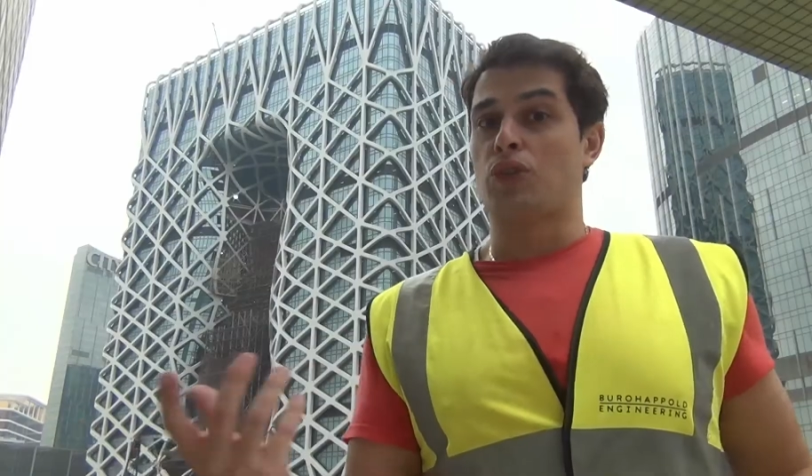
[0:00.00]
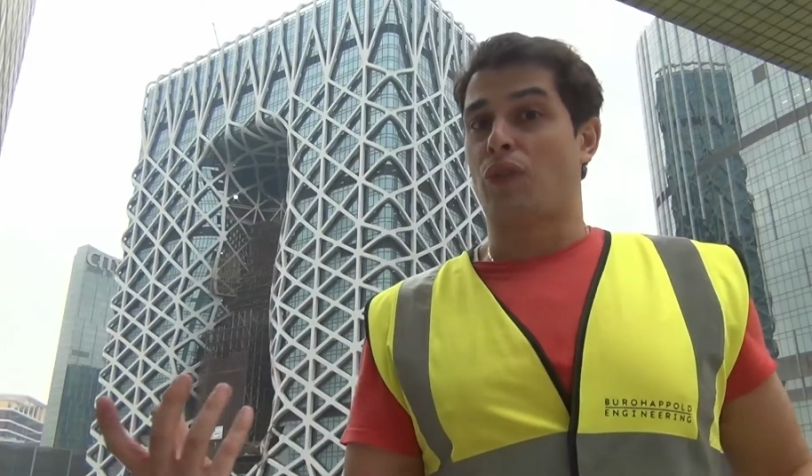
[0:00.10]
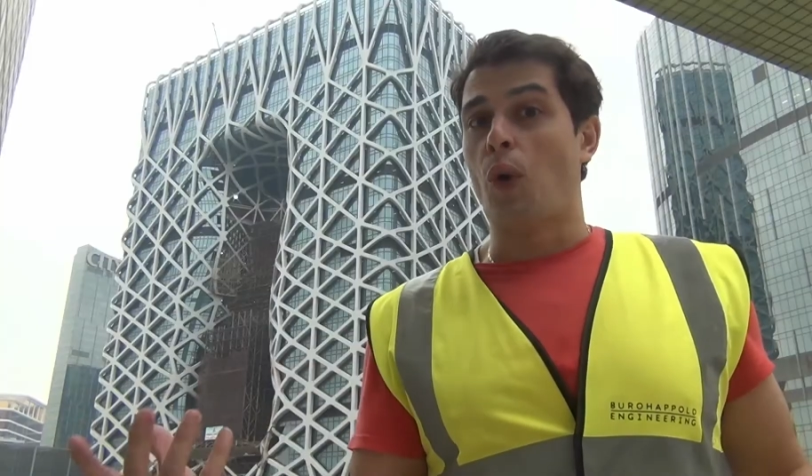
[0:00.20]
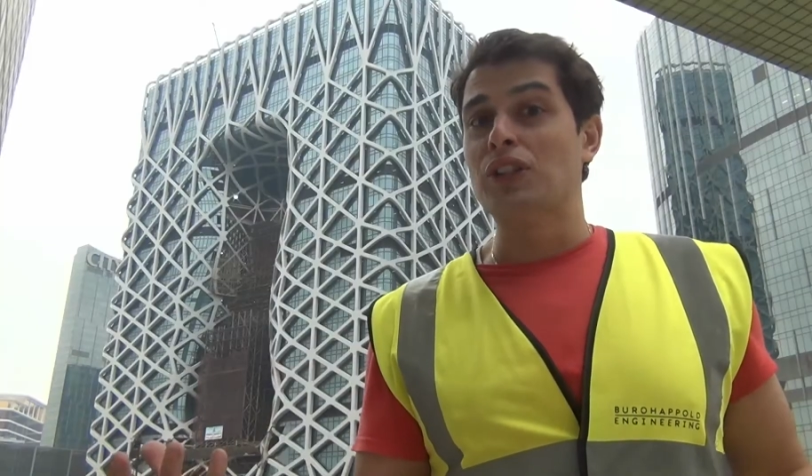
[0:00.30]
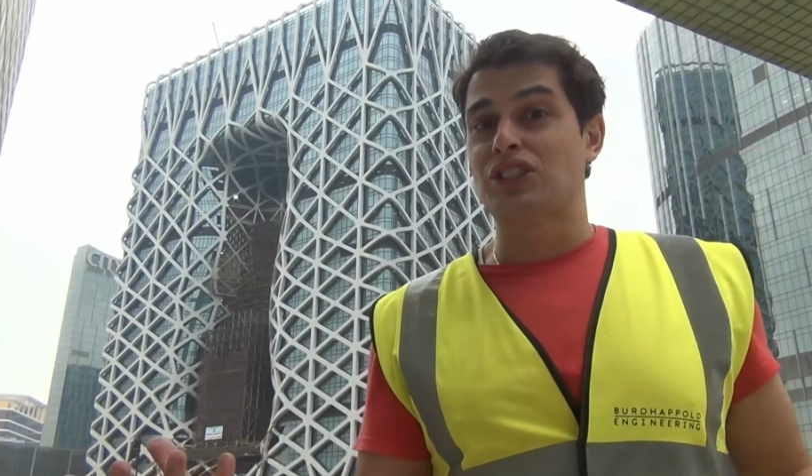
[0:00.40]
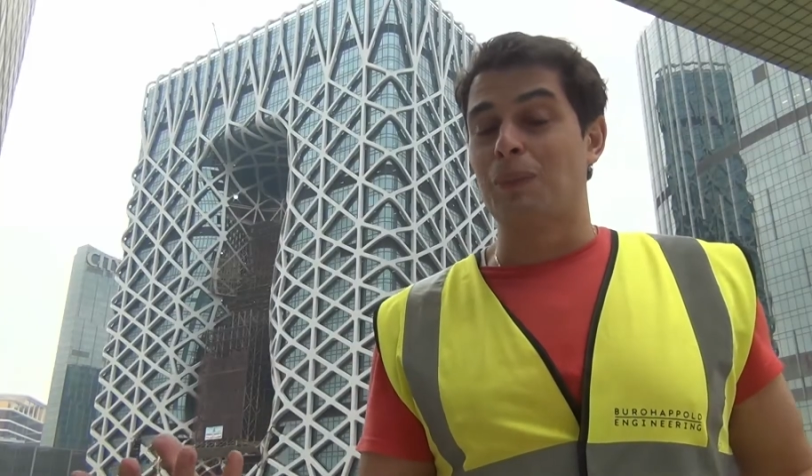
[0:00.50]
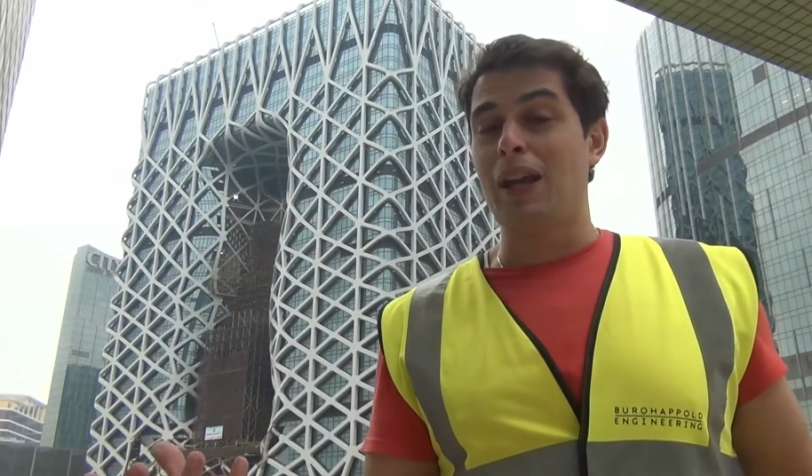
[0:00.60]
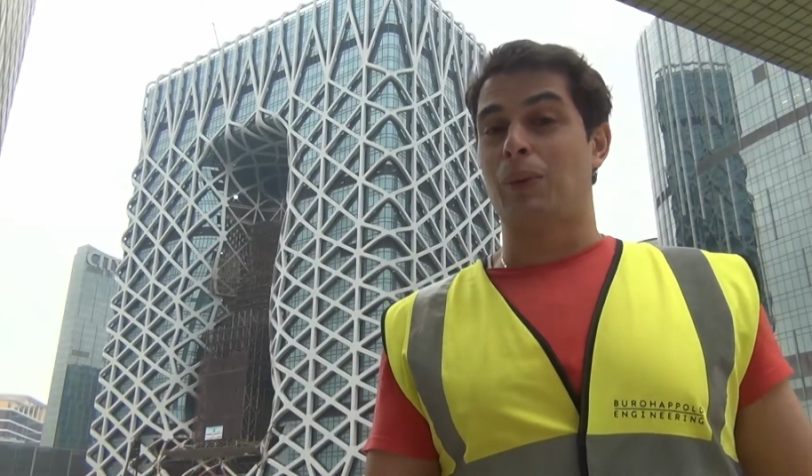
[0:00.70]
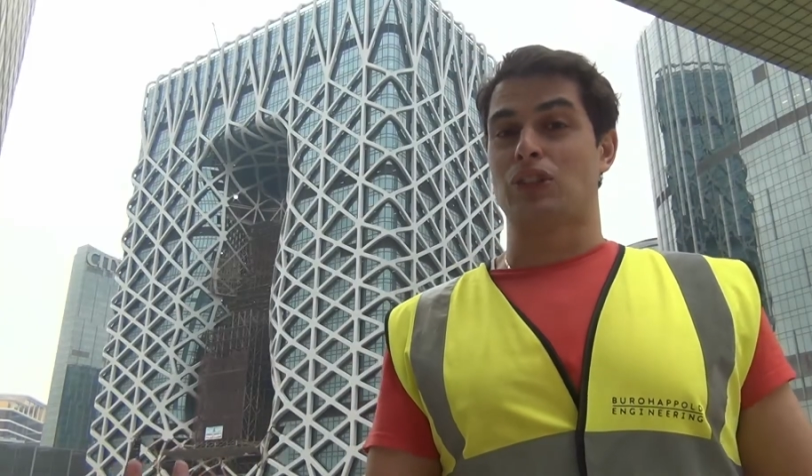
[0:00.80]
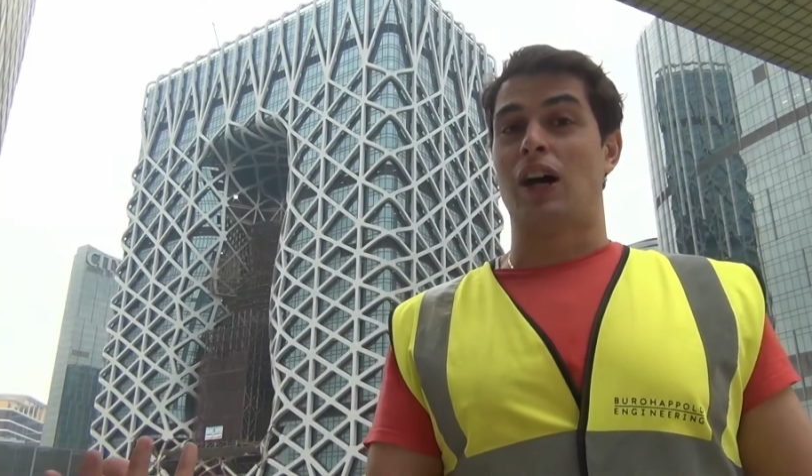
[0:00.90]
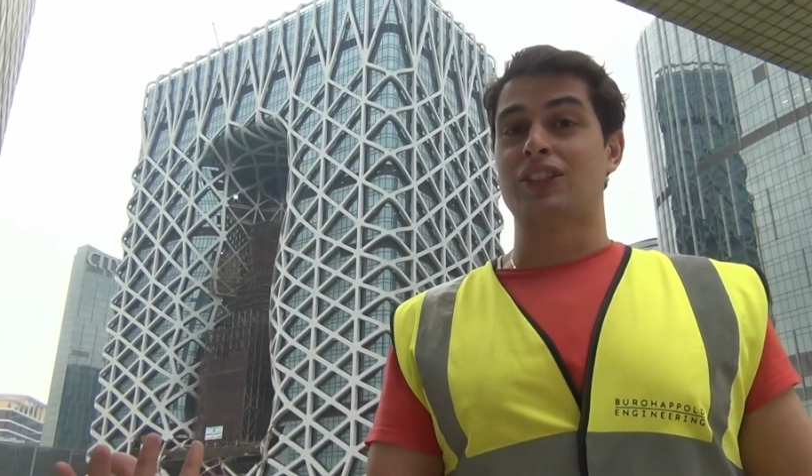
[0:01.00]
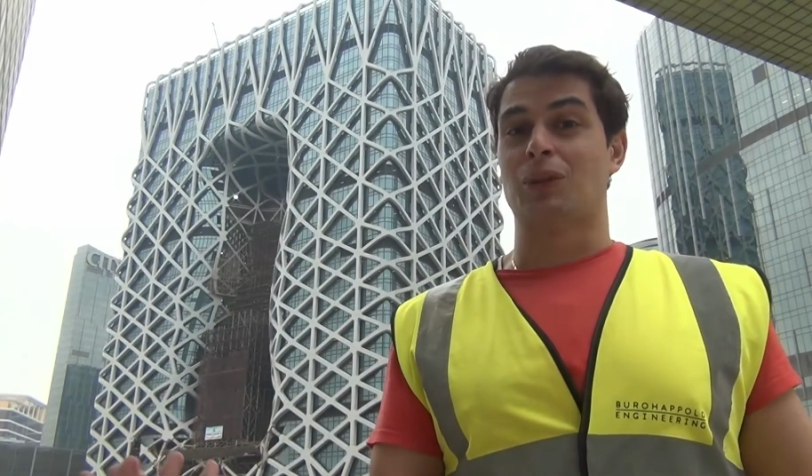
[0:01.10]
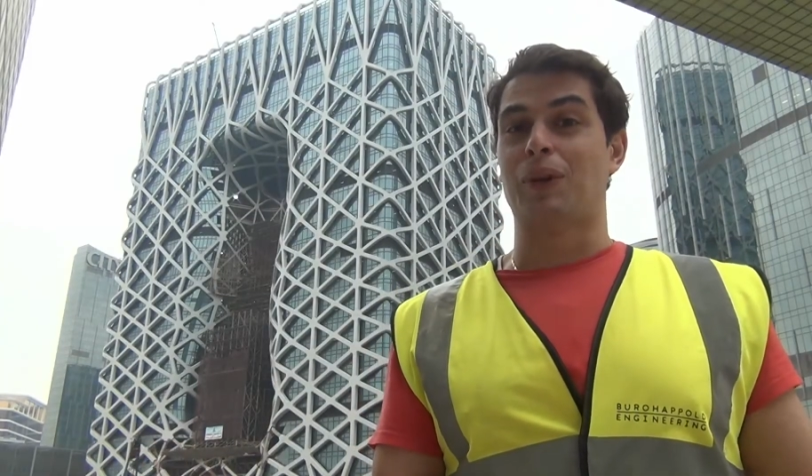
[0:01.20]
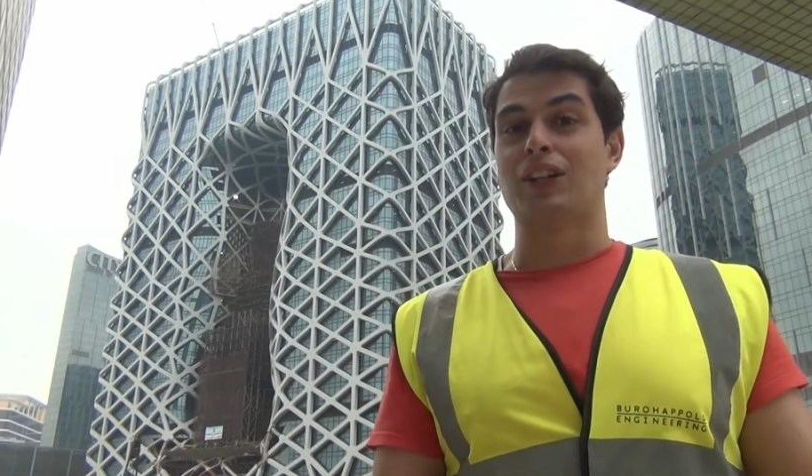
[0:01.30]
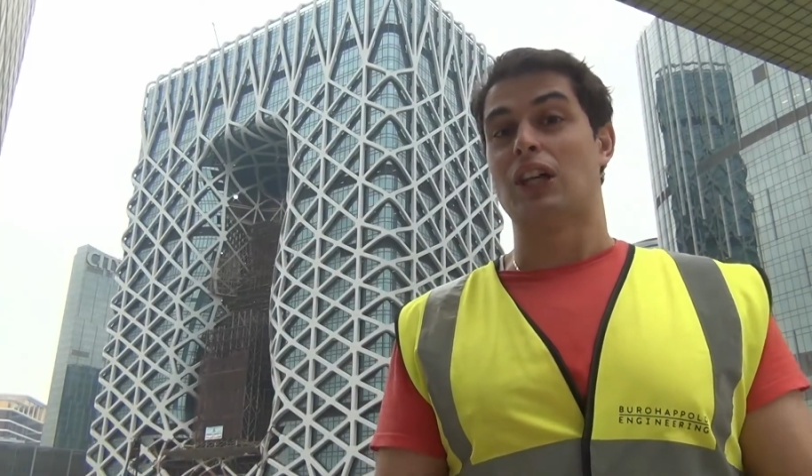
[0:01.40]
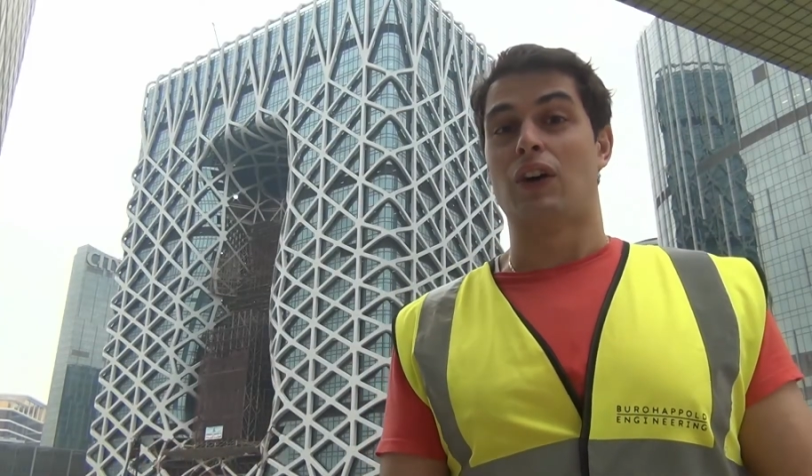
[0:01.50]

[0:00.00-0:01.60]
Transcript: which of course to me was awesome because